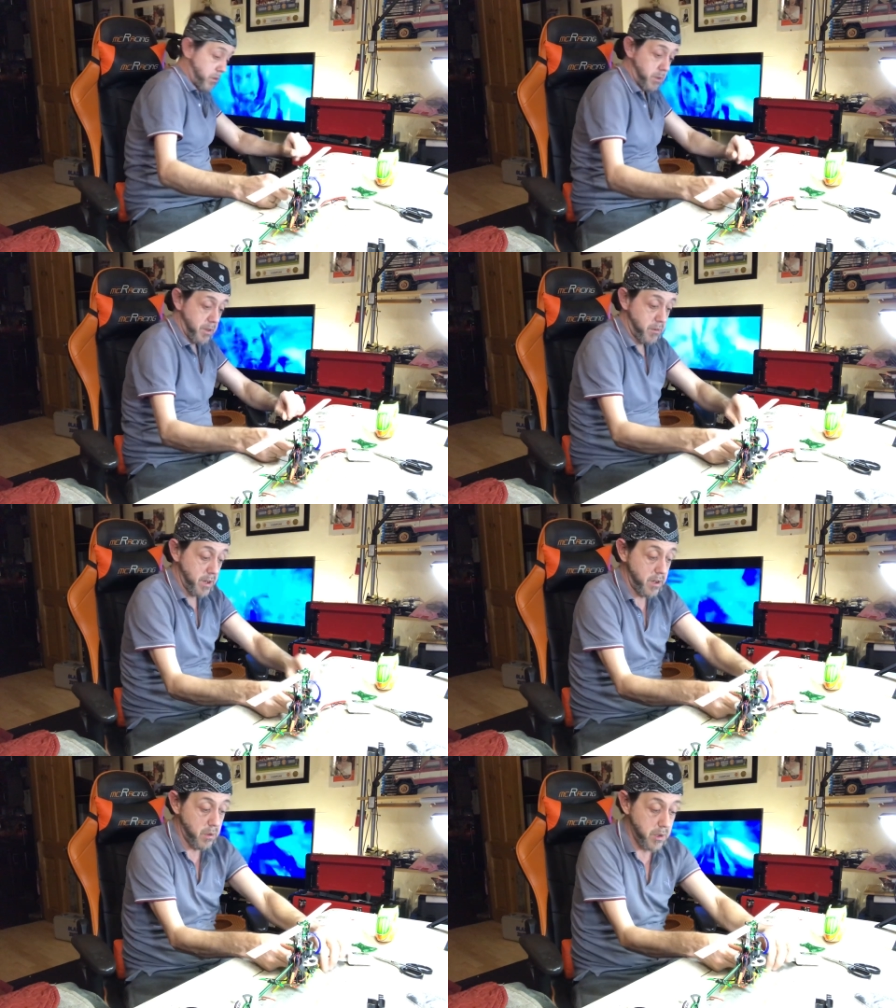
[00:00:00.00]
know where the
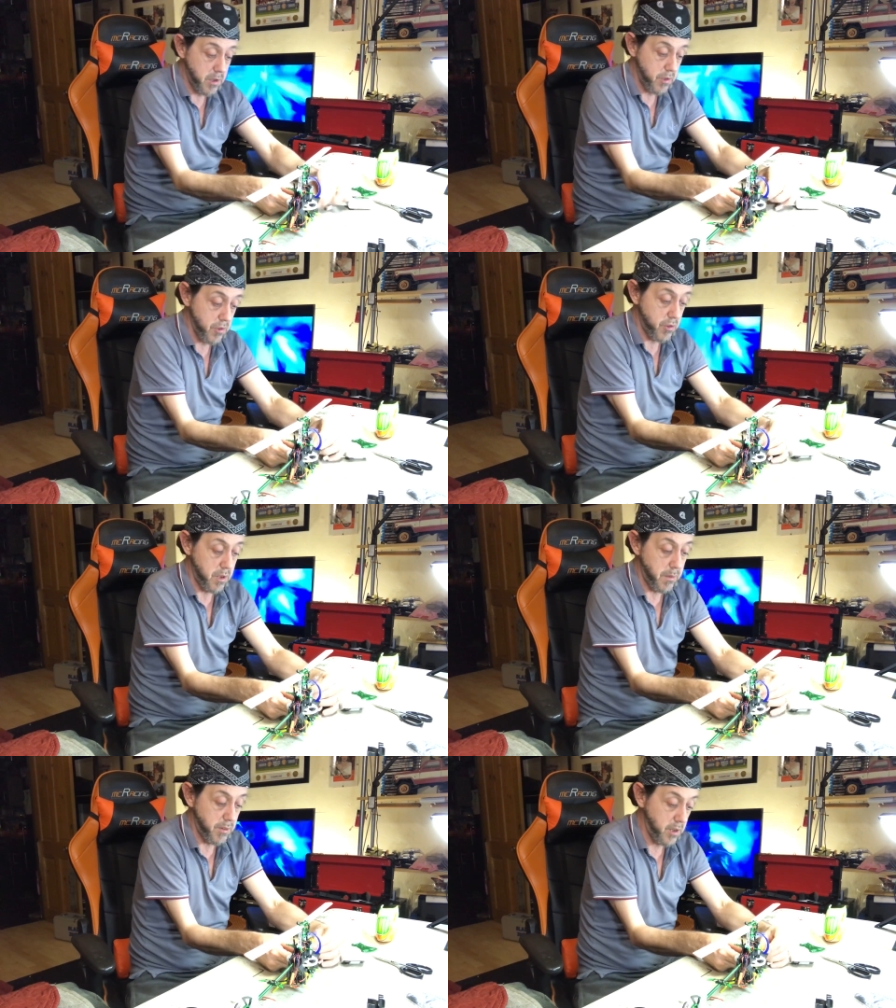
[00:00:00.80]
radio is. Let's just see
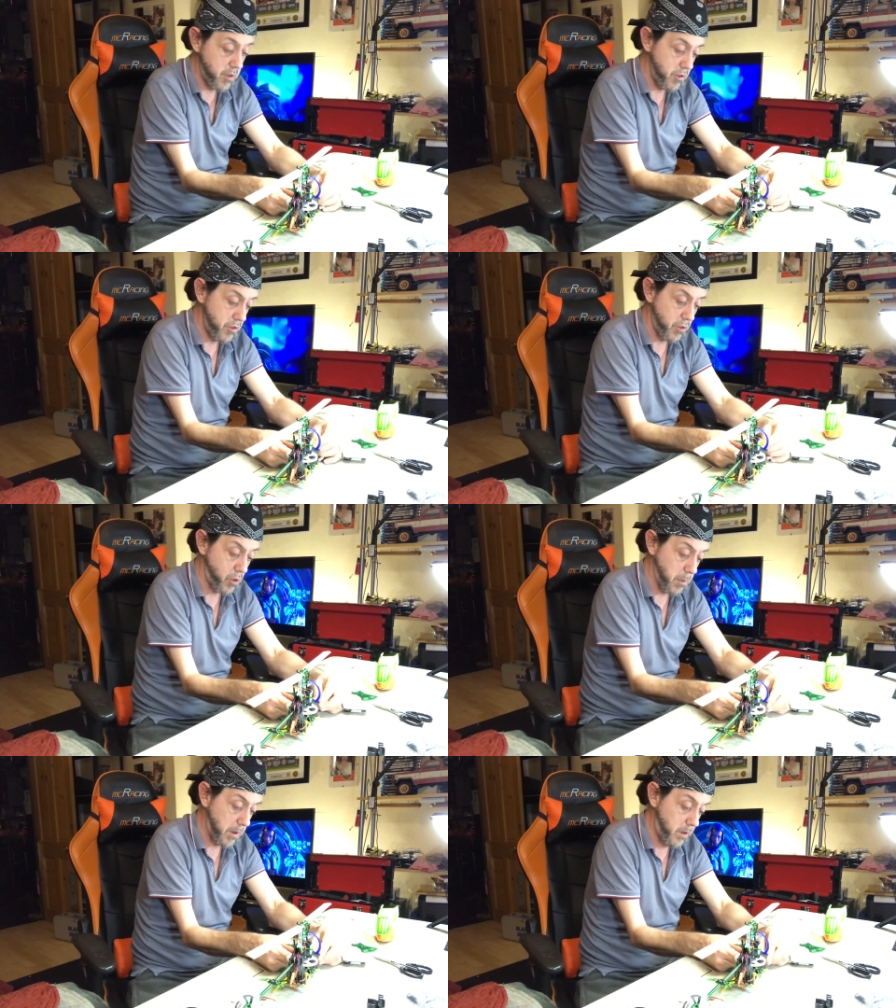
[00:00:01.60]
whether it should
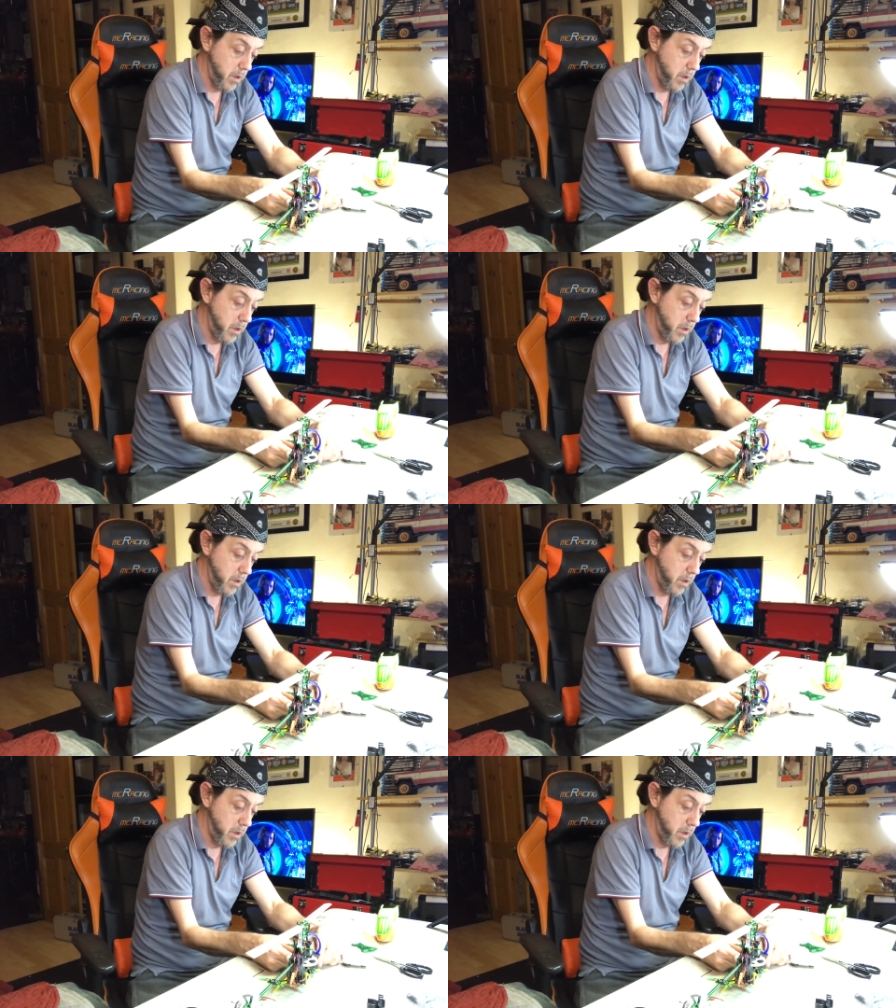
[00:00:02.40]
come on.